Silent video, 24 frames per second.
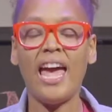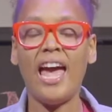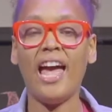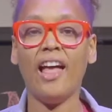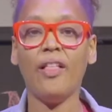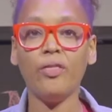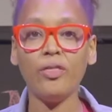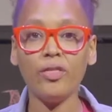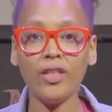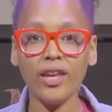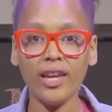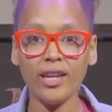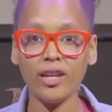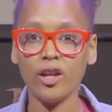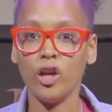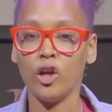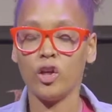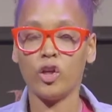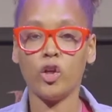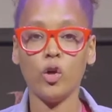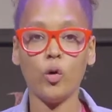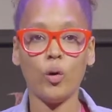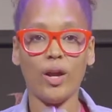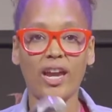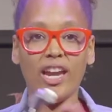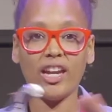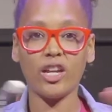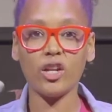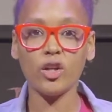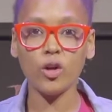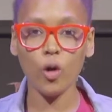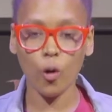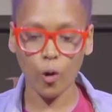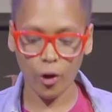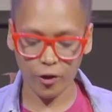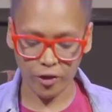and then you
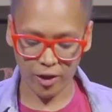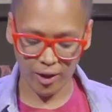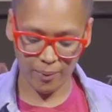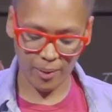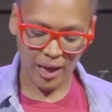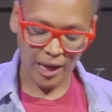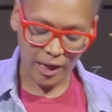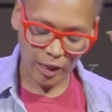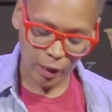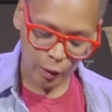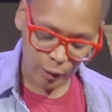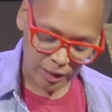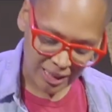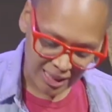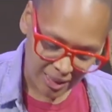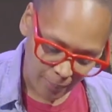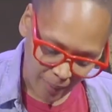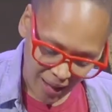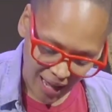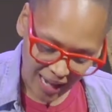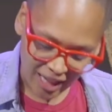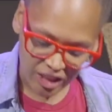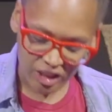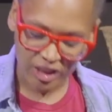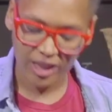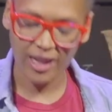ignore them you smash